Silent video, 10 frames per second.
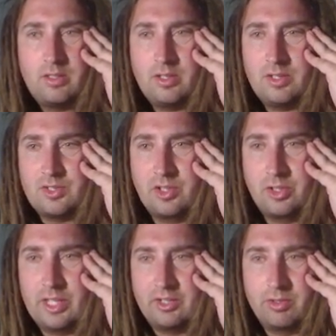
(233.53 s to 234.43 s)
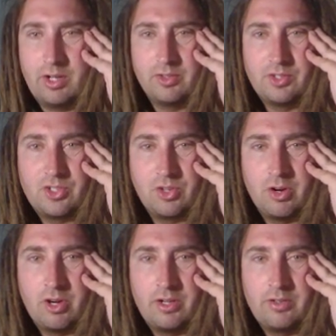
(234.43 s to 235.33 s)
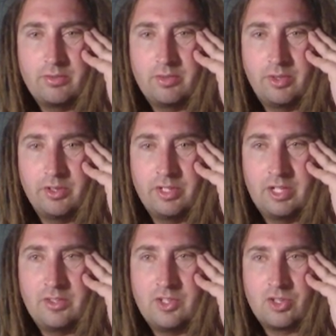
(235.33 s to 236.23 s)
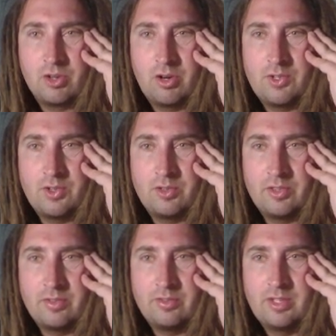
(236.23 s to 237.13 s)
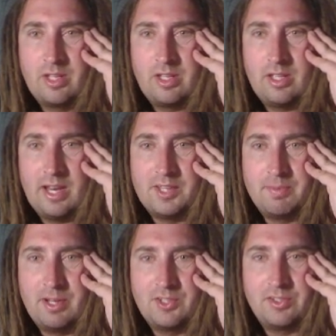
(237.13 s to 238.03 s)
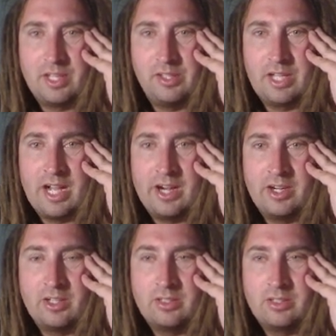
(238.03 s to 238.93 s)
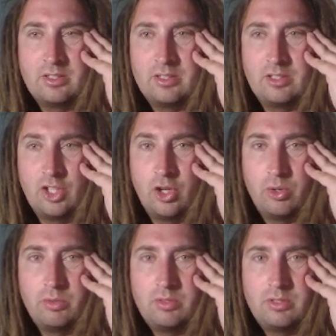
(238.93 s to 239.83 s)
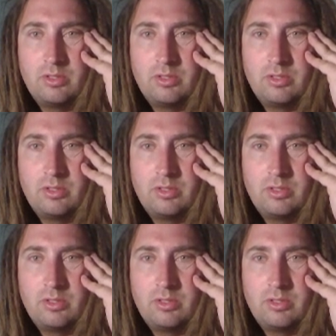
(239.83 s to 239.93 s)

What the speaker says: It doesn't look like great on this chart, really on any of these charts, other than it has made a slightly higher low.